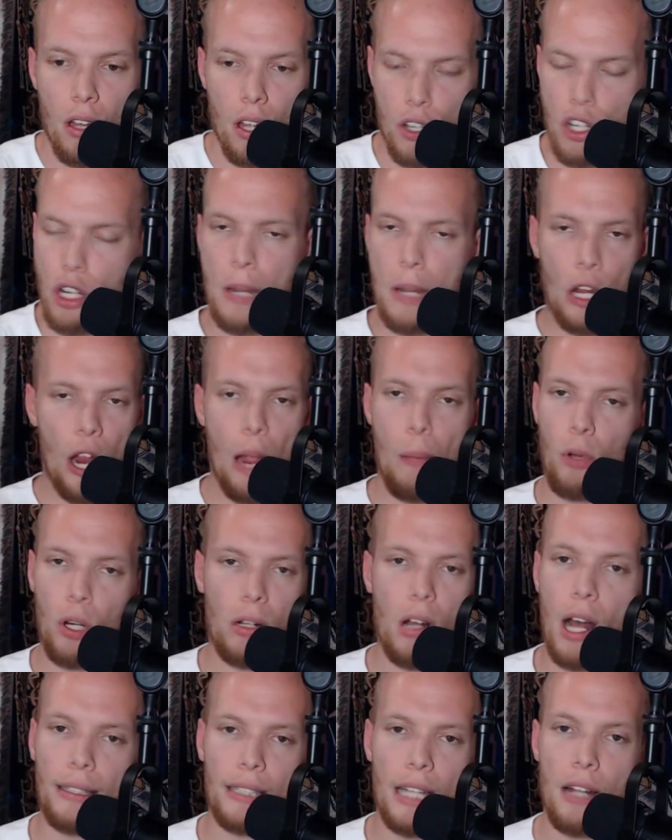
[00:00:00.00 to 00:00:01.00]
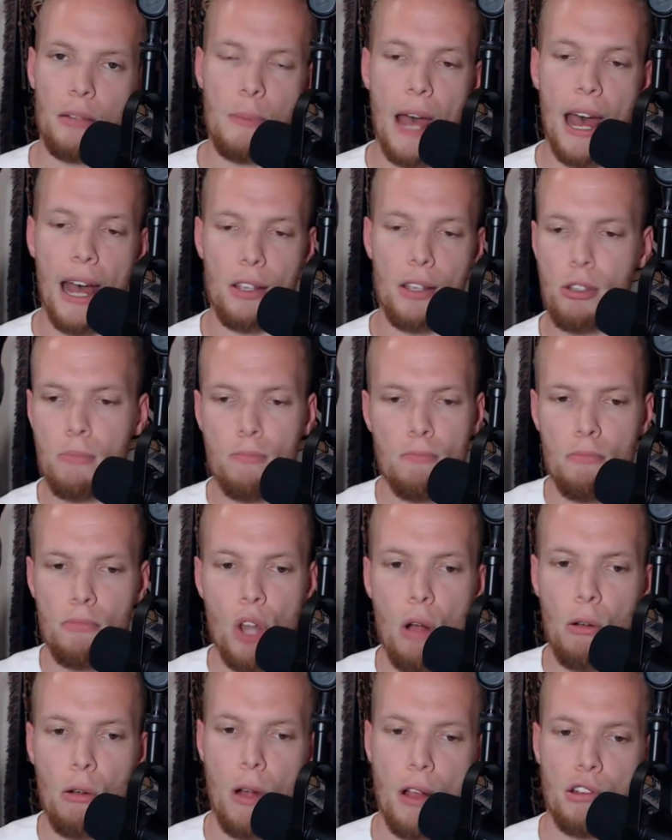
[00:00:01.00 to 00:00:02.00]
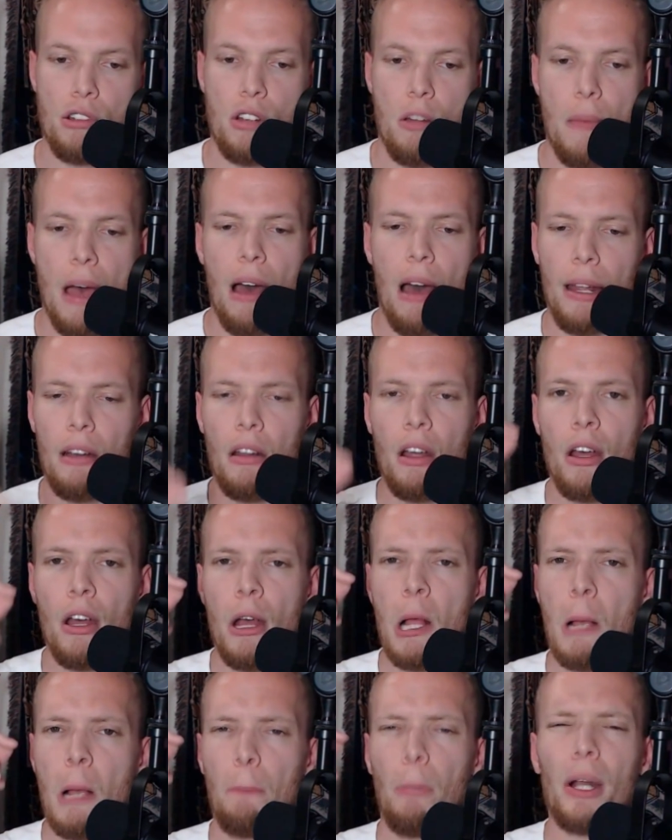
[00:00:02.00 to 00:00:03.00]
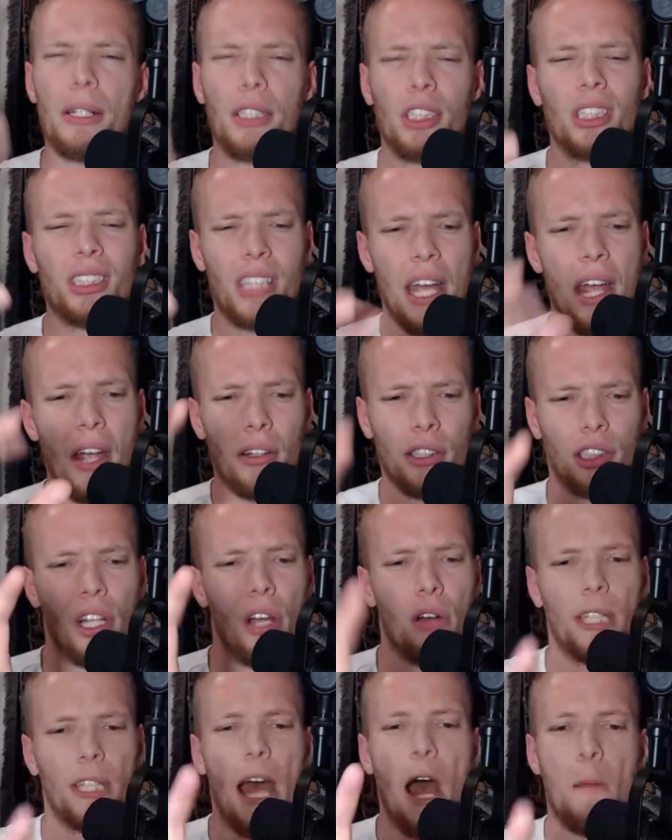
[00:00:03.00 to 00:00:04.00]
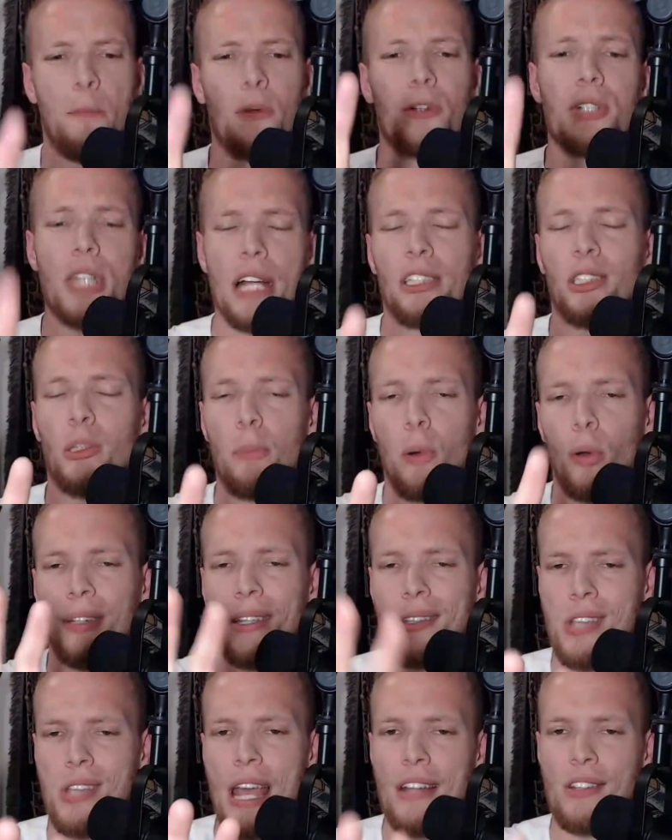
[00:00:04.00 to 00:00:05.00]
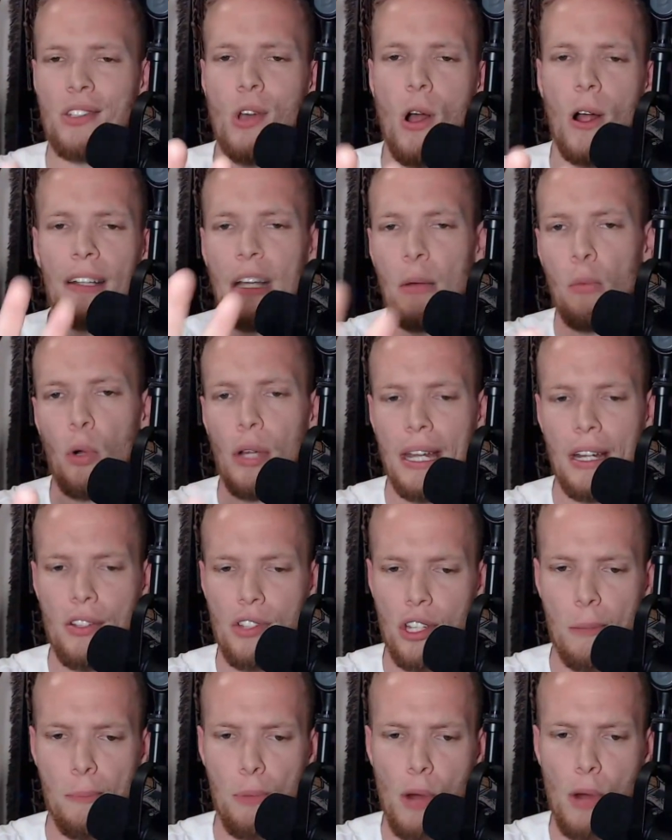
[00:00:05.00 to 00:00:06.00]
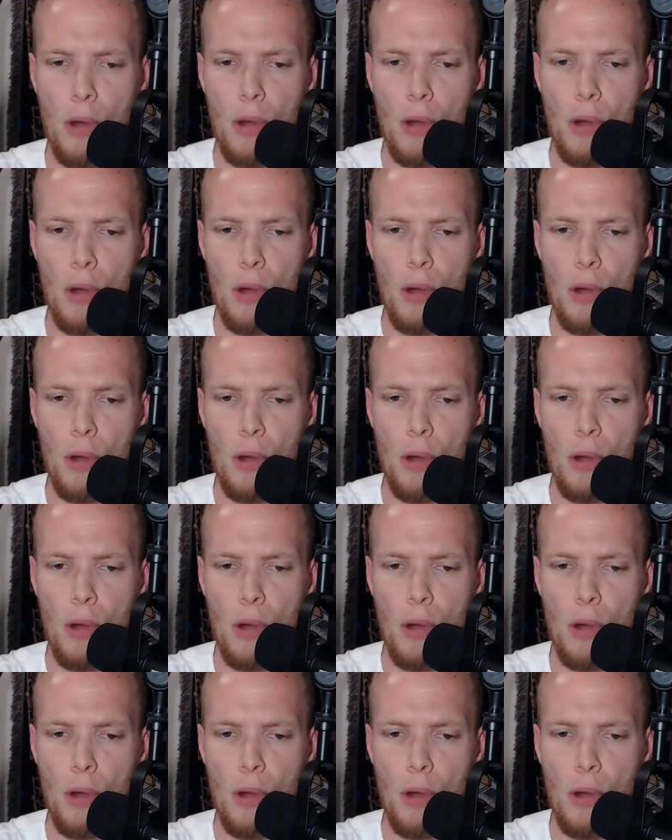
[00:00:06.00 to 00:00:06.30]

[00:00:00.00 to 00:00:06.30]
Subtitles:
Jimmy Graham would have caught that pass. No question about it. But it just here shows how predictable the Saints are. And then we'll get into the break